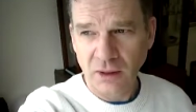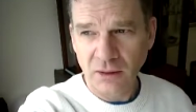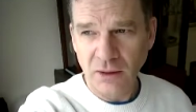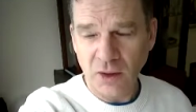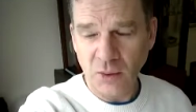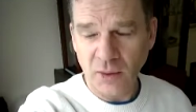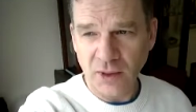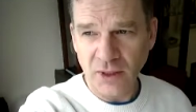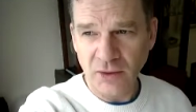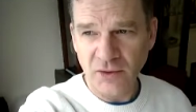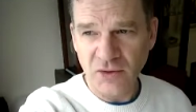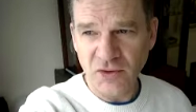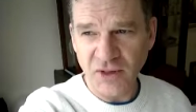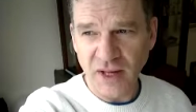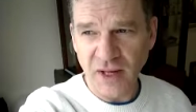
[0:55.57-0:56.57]
No one
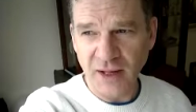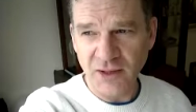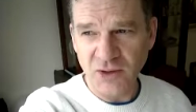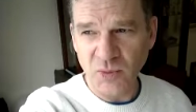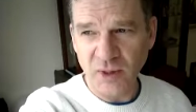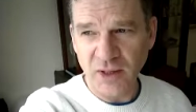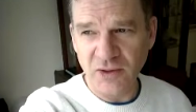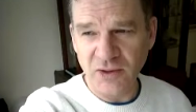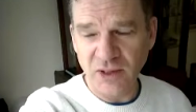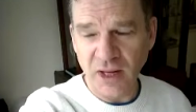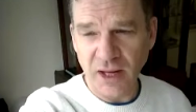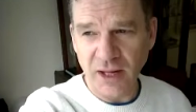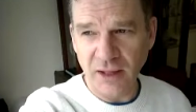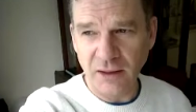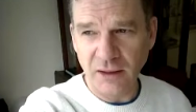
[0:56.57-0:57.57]
understands what it's
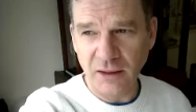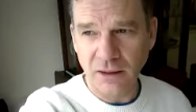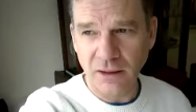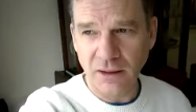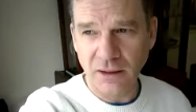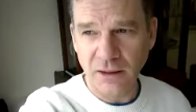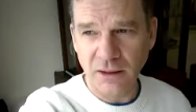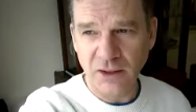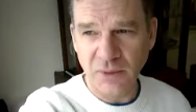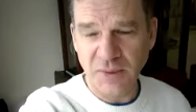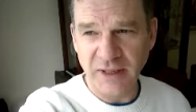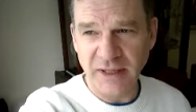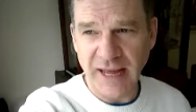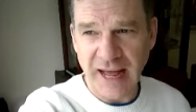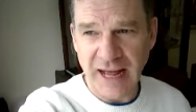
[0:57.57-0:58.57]
like to
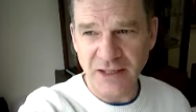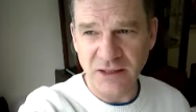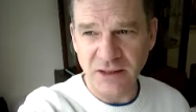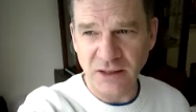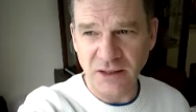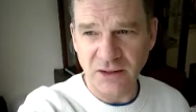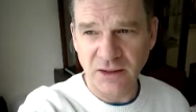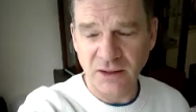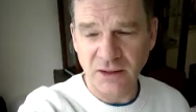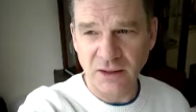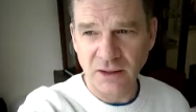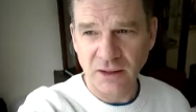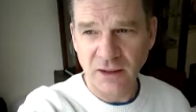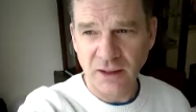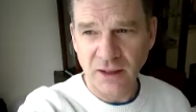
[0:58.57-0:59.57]
be gaslit
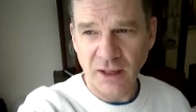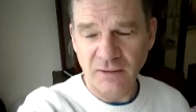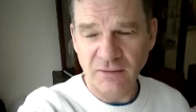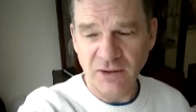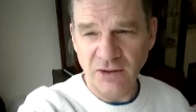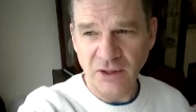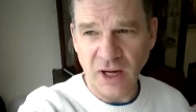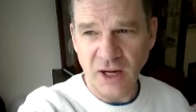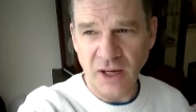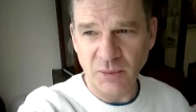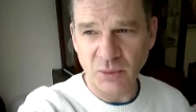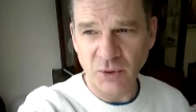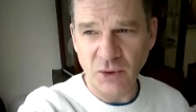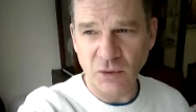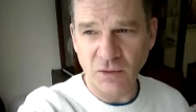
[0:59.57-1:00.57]
every
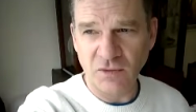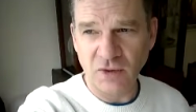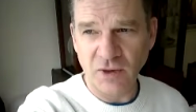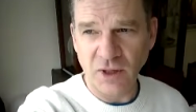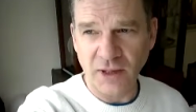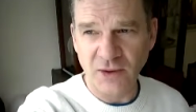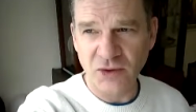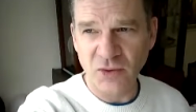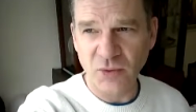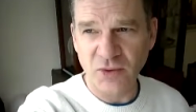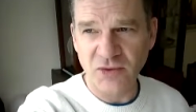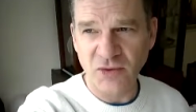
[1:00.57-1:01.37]
time you go for lunch with